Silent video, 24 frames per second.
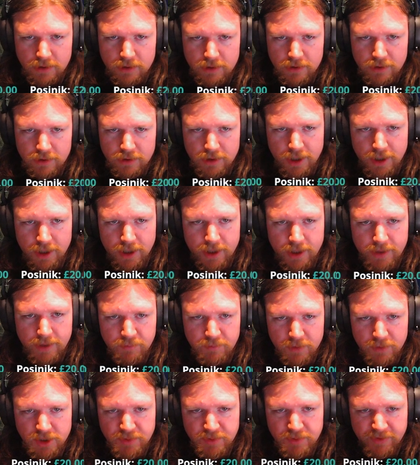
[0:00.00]
Oh, I
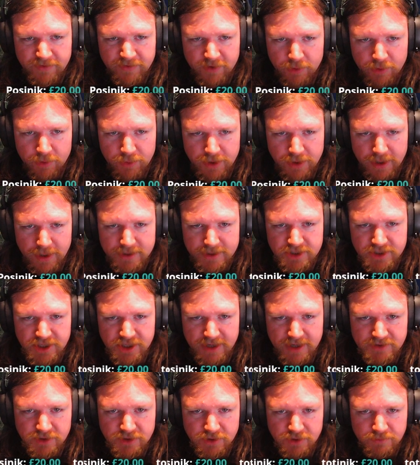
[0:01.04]
much prefer it when you actually
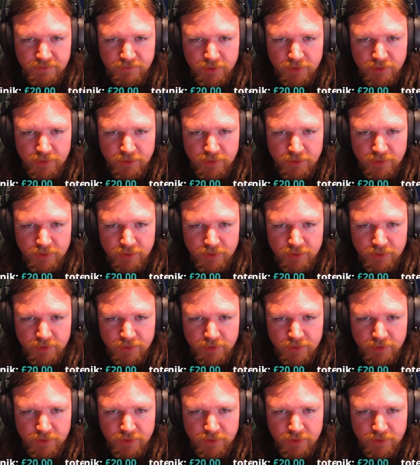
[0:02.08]
have to